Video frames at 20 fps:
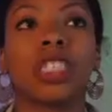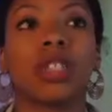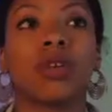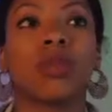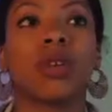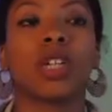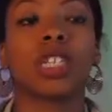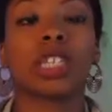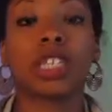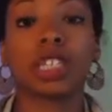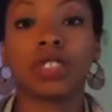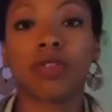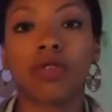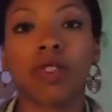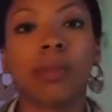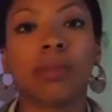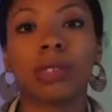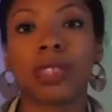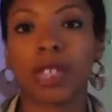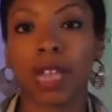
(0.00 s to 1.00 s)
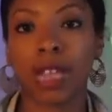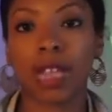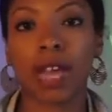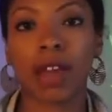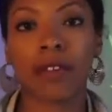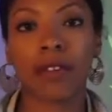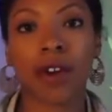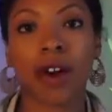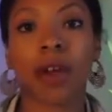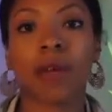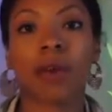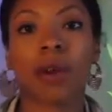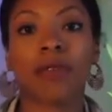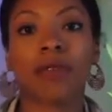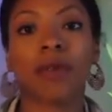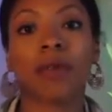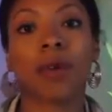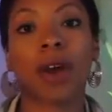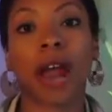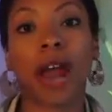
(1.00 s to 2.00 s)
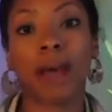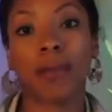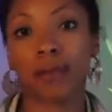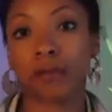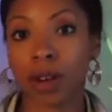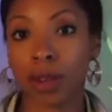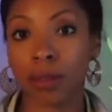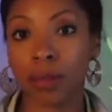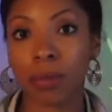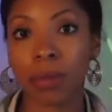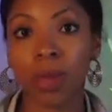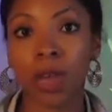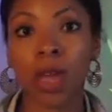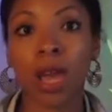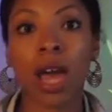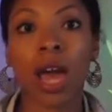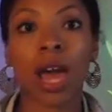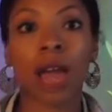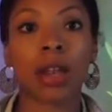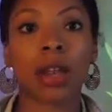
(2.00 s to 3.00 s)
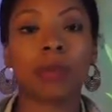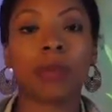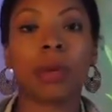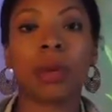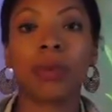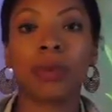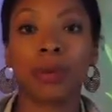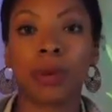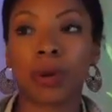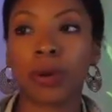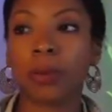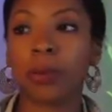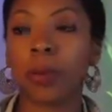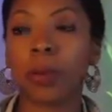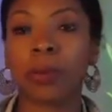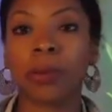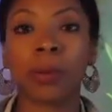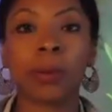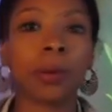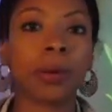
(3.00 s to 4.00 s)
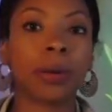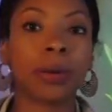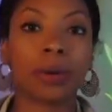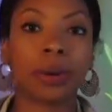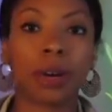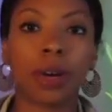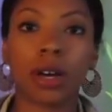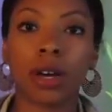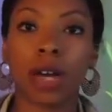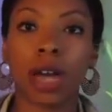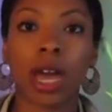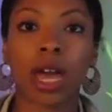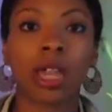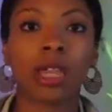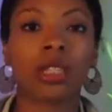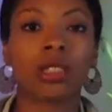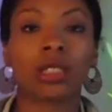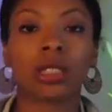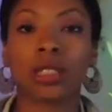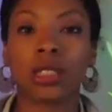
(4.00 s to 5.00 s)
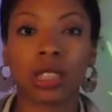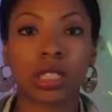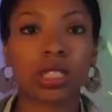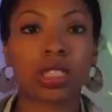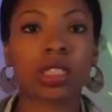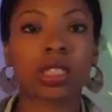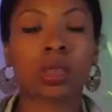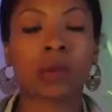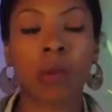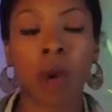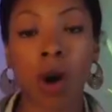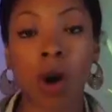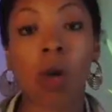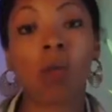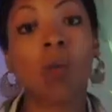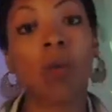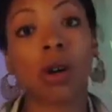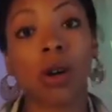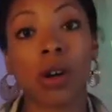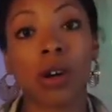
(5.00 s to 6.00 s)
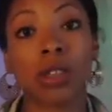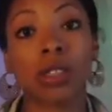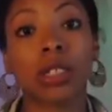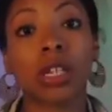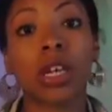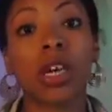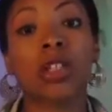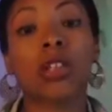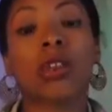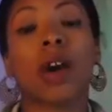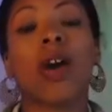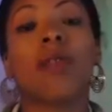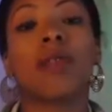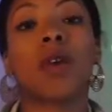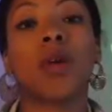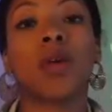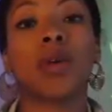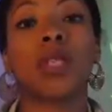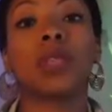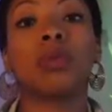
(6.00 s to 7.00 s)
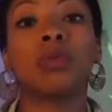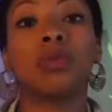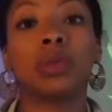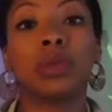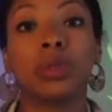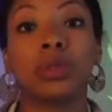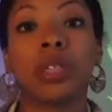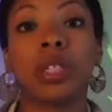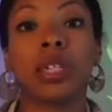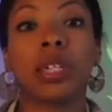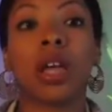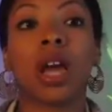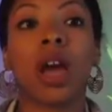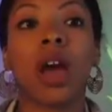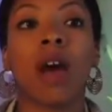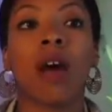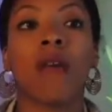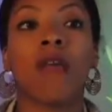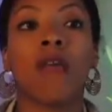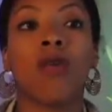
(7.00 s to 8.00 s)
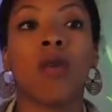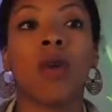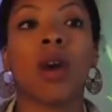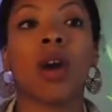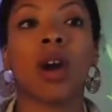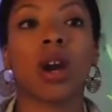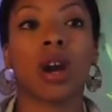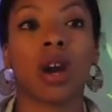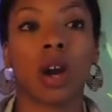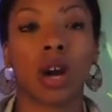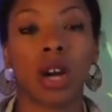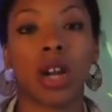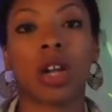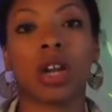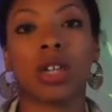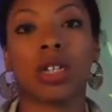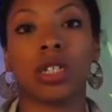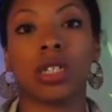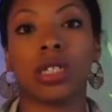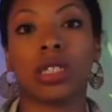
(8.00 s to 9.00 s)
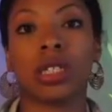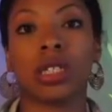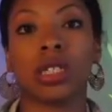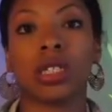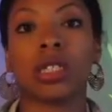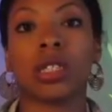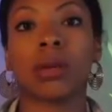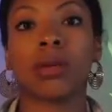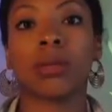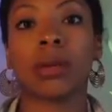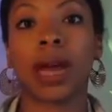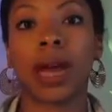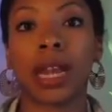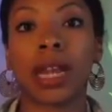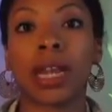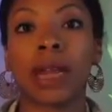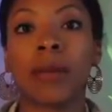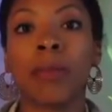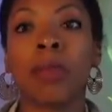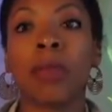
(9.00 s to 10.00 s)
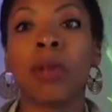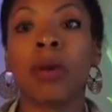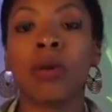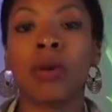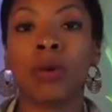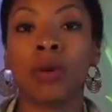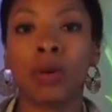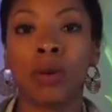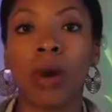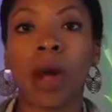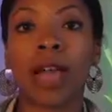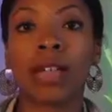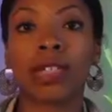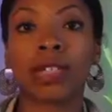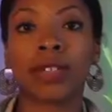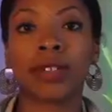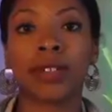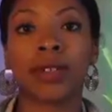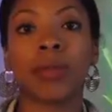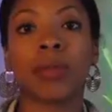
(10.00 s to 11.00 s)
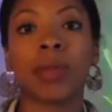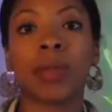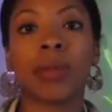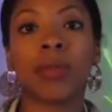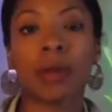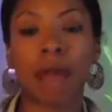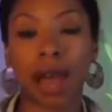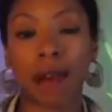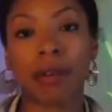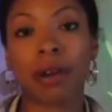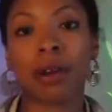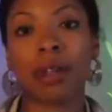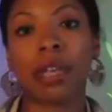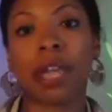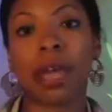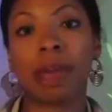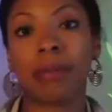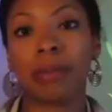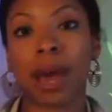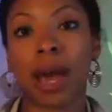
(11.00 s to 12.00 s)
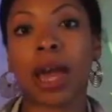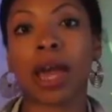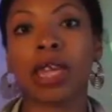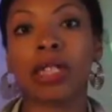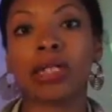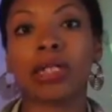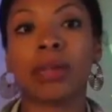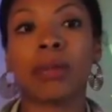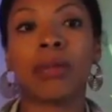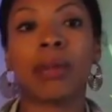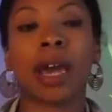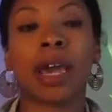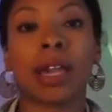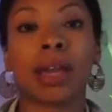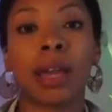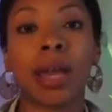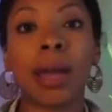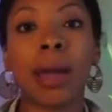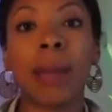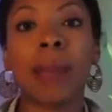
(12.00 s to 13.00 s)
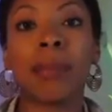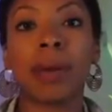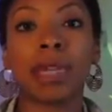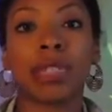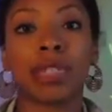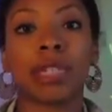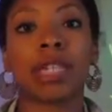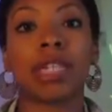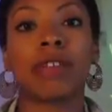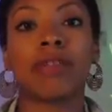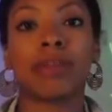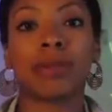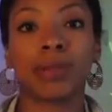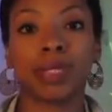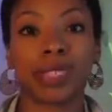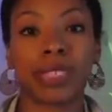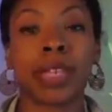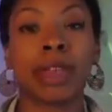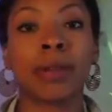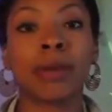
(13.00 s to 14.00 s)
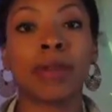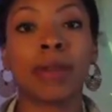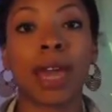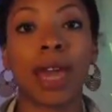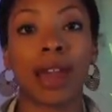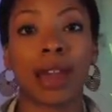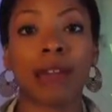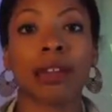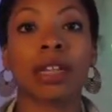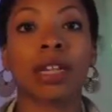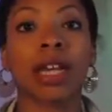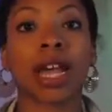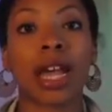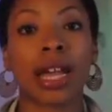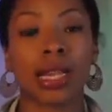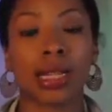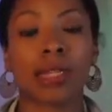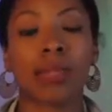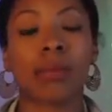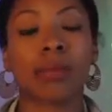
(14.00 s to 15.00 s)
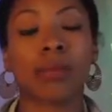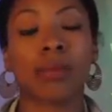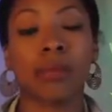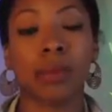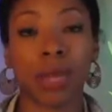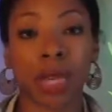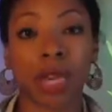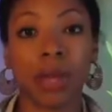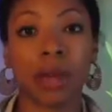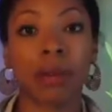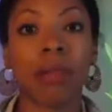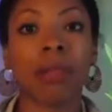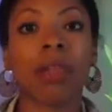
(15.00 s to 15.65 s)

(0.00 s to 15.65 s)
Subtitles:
where she's from is not that far away from where I'm from, and people know people, and it's a small world. So I've always rooted for her, to see somebody who has a Caribbean background like mine, somebody basically from the same area as me,